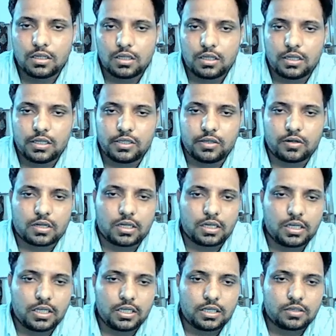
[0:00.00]
your
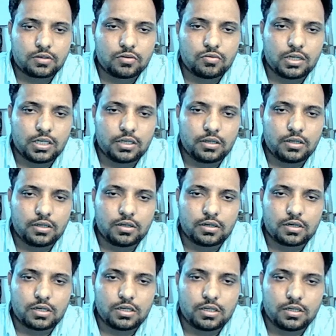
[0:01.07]
colleagues, who are
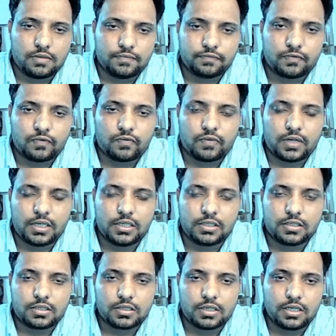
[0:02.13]
your
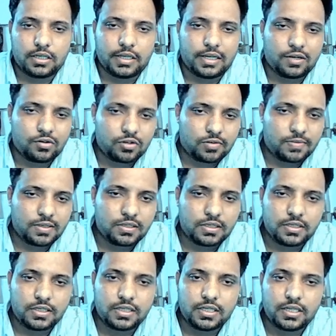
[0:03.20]
friends in aerospace
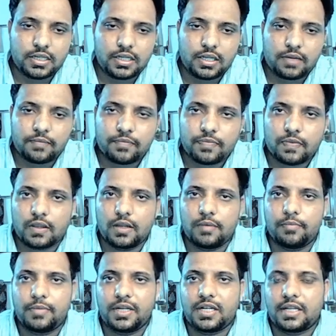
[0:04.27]
engineering
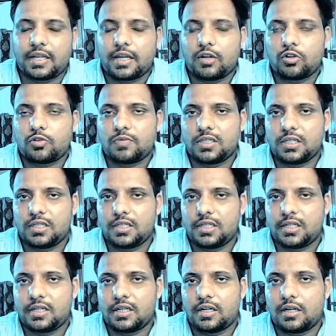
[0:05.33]
and BTech aerospace
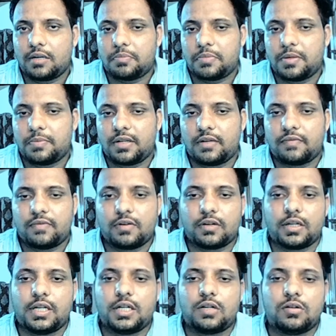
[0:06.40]
engineering and preparing for
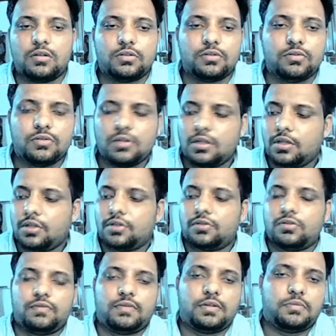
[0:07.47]
gate also.
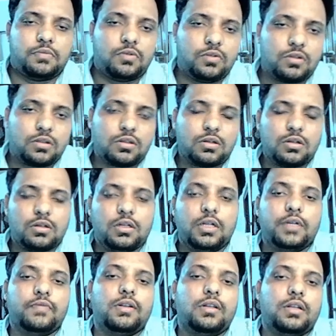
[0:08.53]
So for both
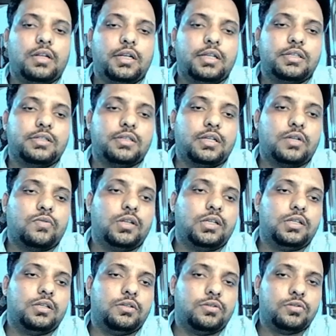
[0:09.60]
it is
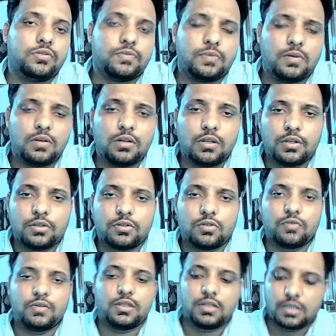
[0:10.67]
equally useful. So
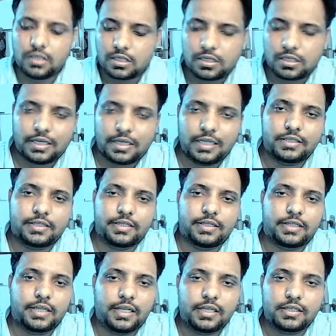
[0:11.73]
with this I'll say
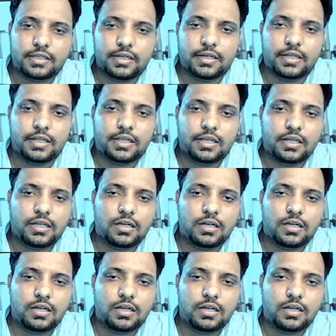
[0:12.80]
thanks and take care.